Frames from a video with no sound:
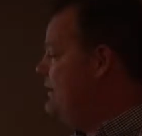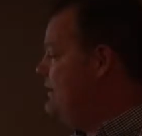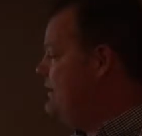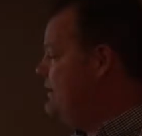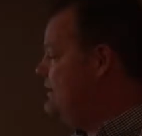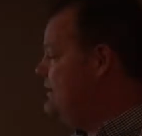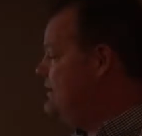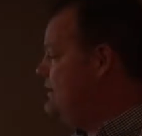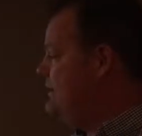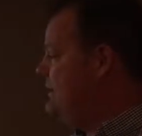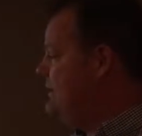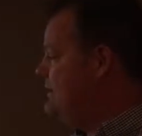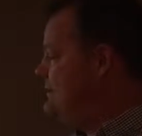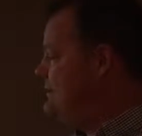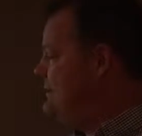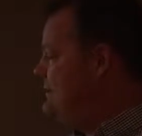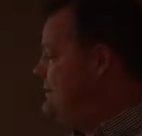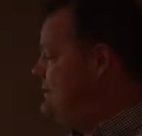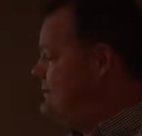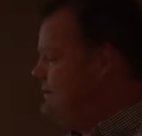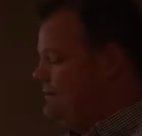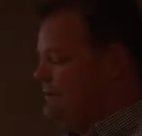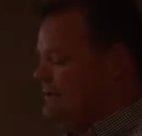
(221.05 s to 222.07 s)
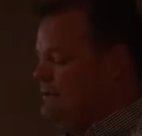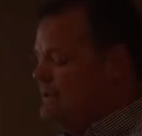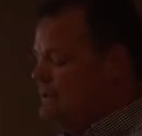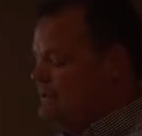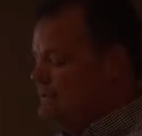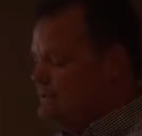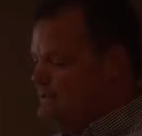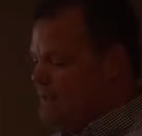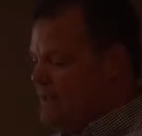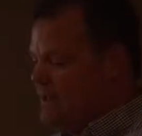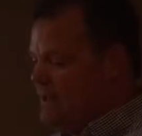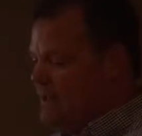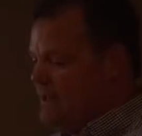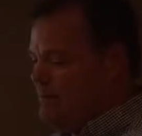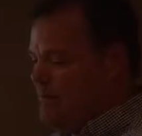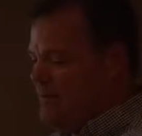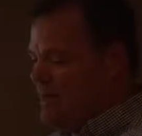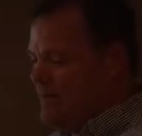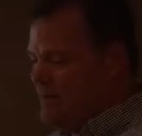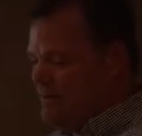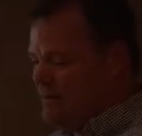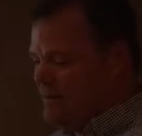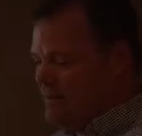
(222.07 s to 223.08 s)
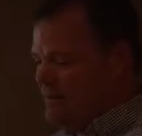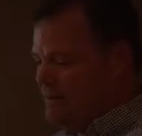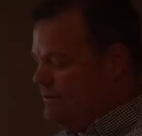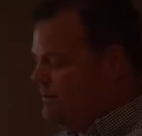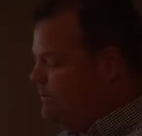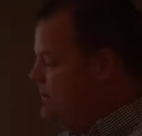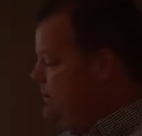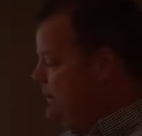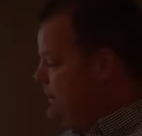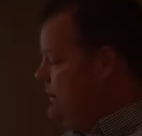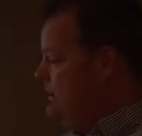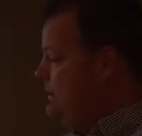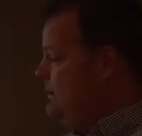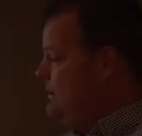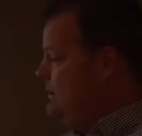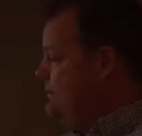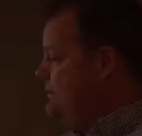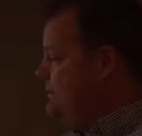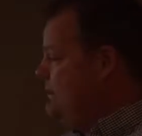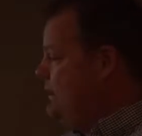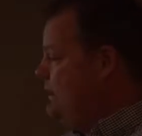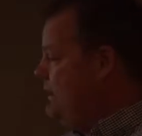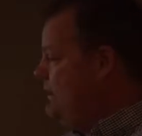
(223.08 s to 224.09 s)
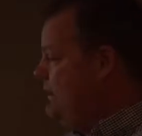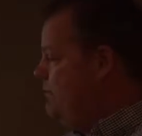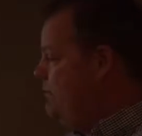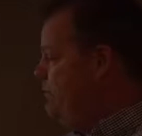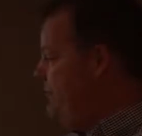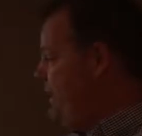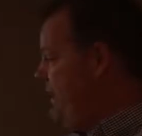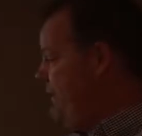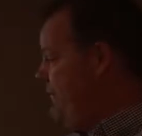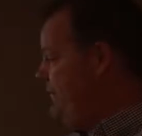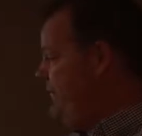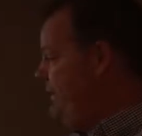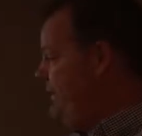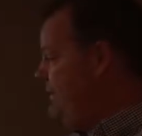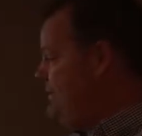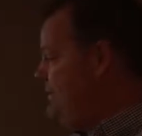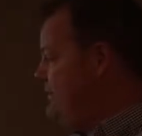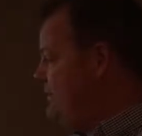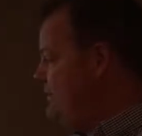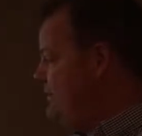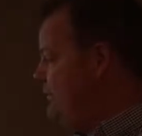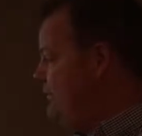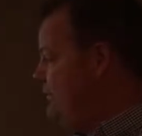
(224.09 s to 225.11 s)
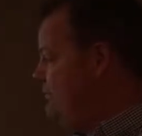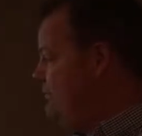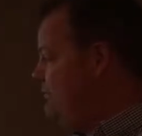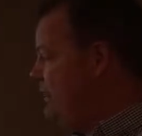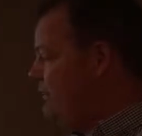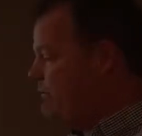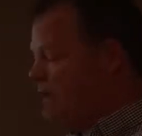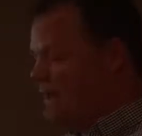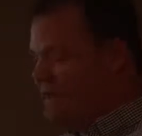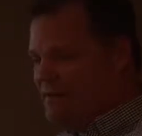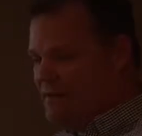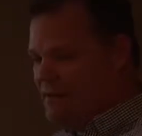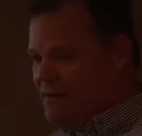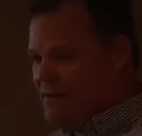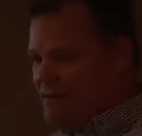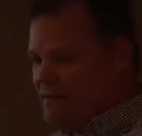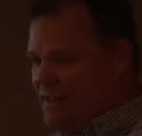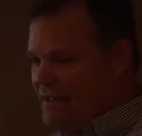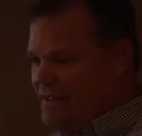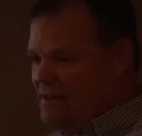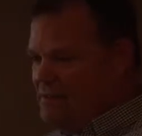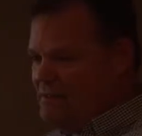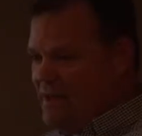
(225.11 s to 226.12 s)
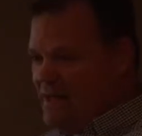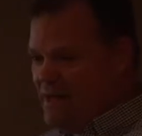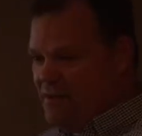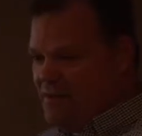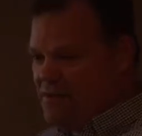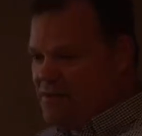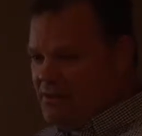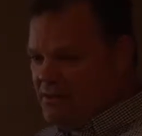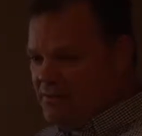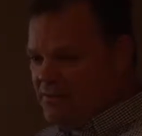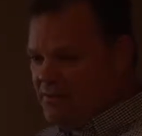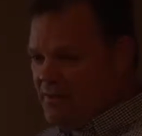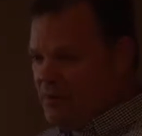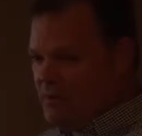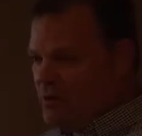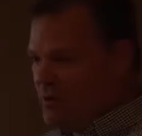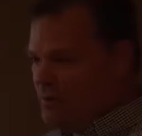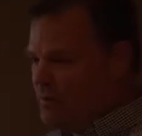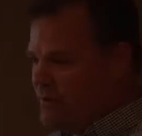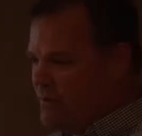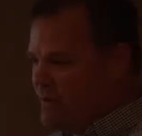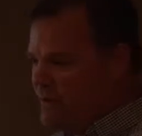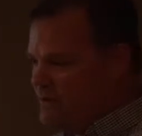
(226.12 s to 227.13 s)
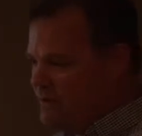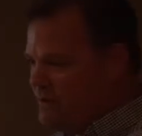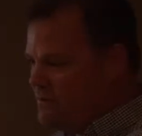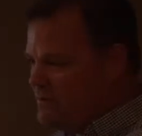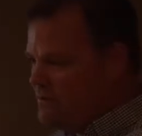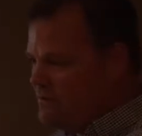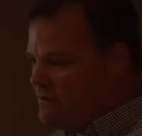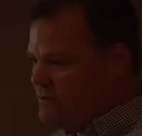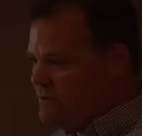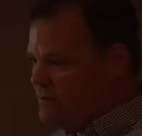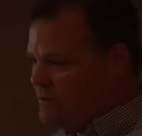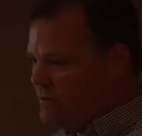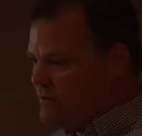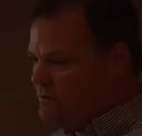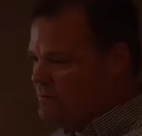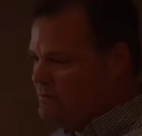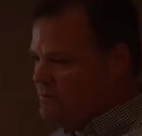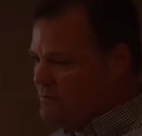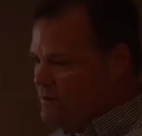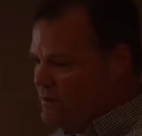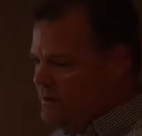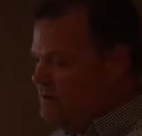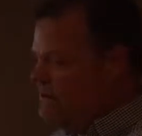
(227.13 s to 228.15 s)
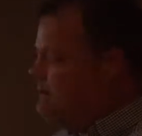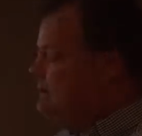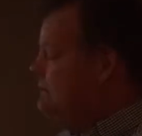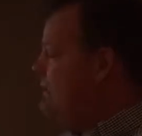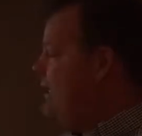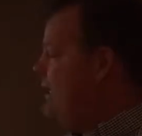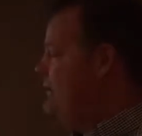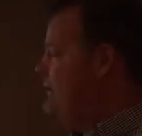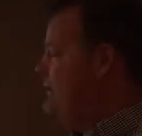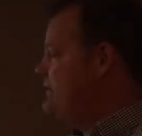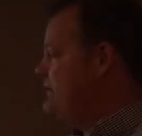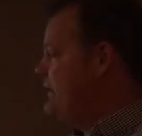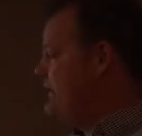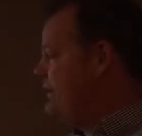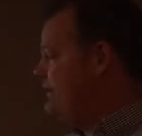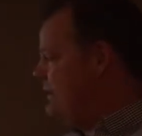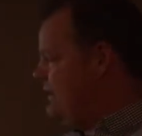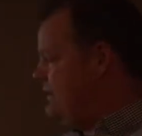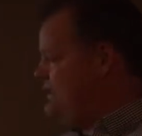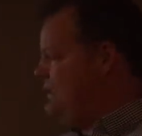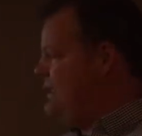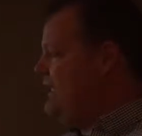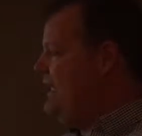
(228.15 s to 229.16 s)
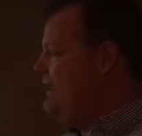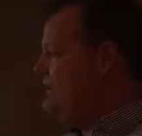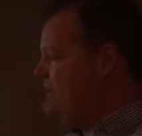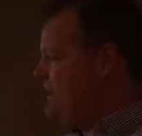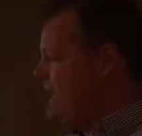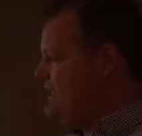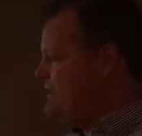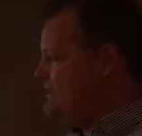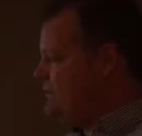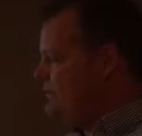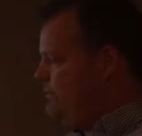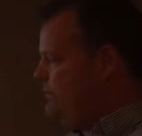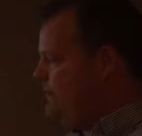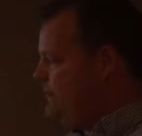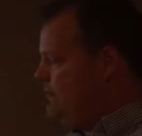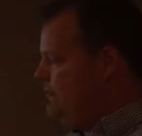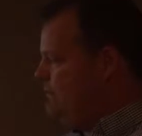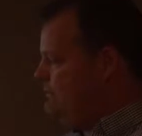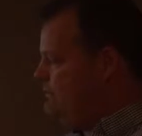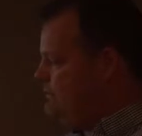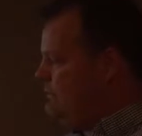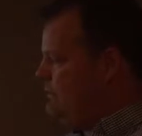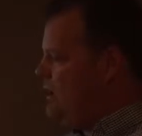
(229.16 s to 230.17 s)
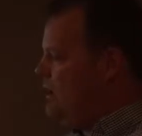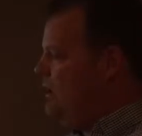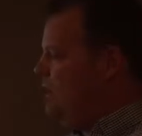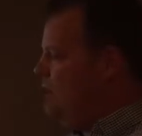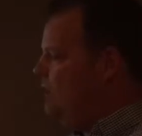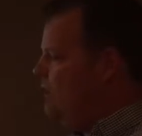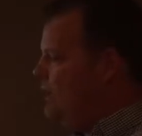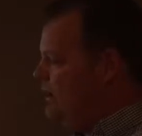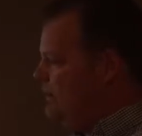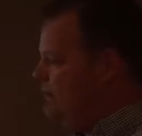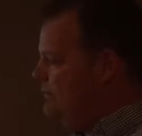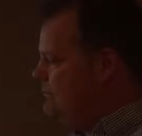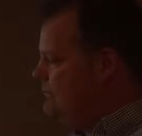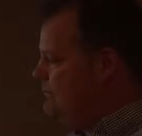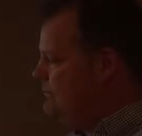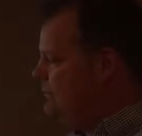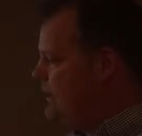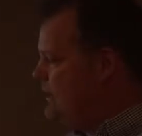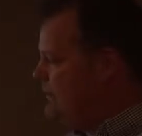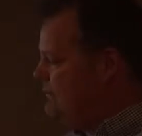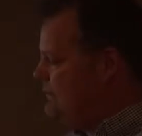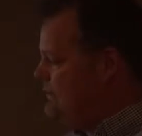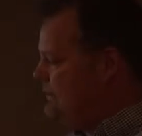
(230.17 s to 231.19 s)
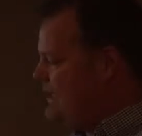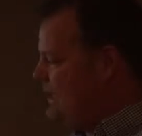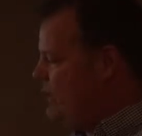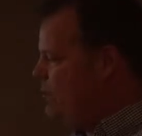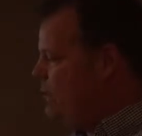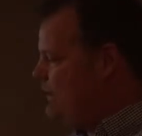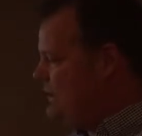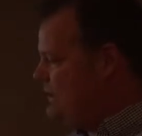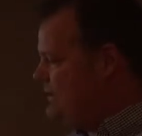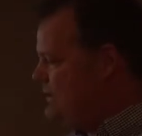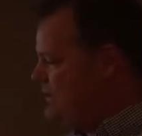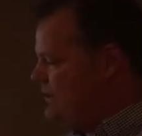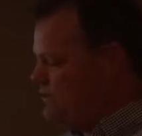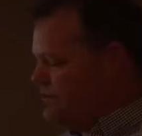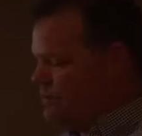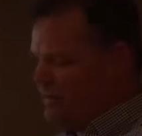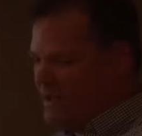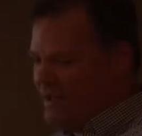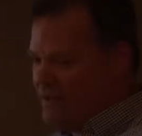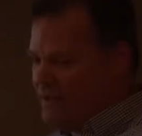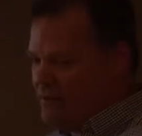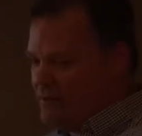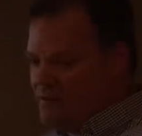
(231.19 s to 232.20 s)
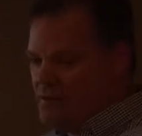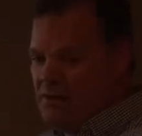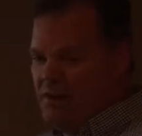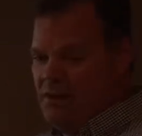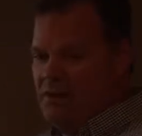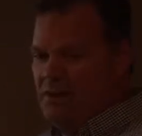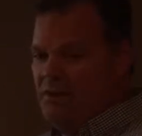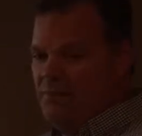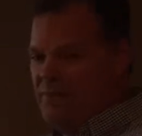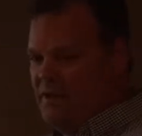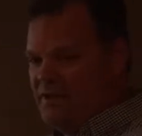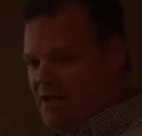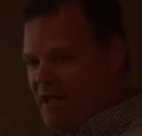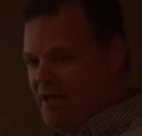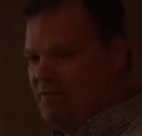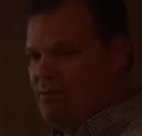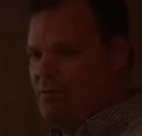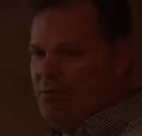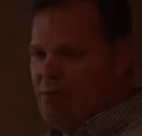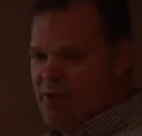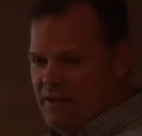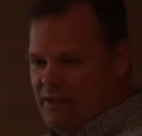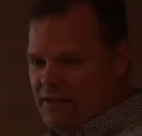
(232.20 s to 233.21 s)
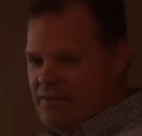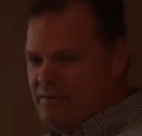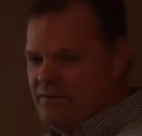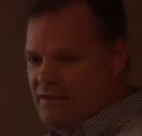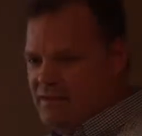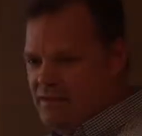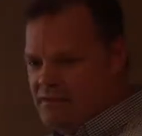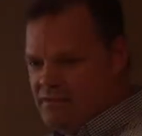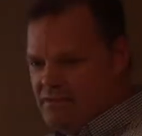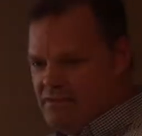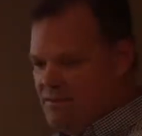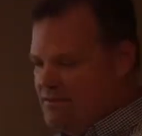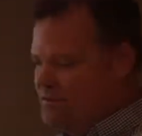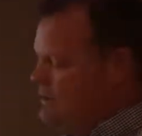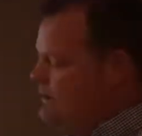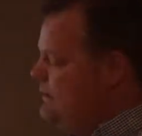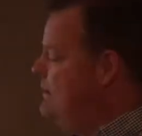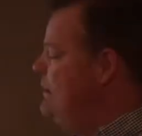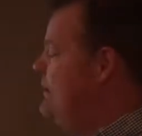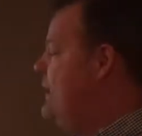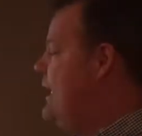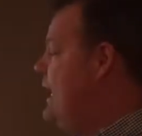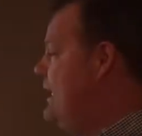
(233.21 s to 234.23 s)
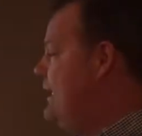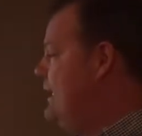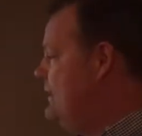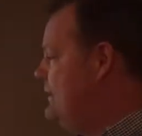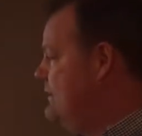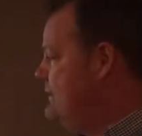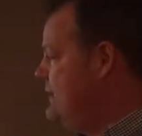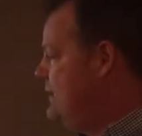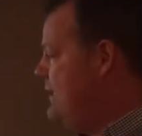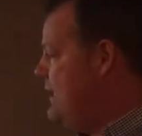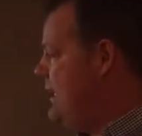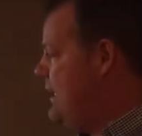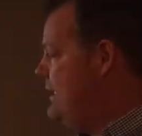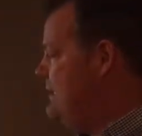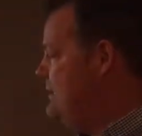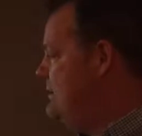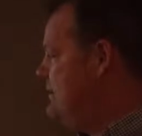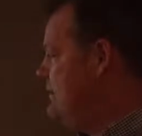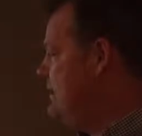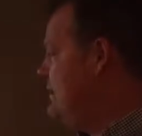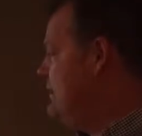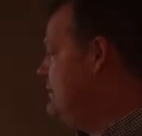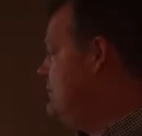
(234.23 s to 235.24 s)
in this instance, I had the benefit to rewrite the attendance policy for the corporation. So obviously the team has to be all one. There's not one decision maker. It's everybody that's adding to that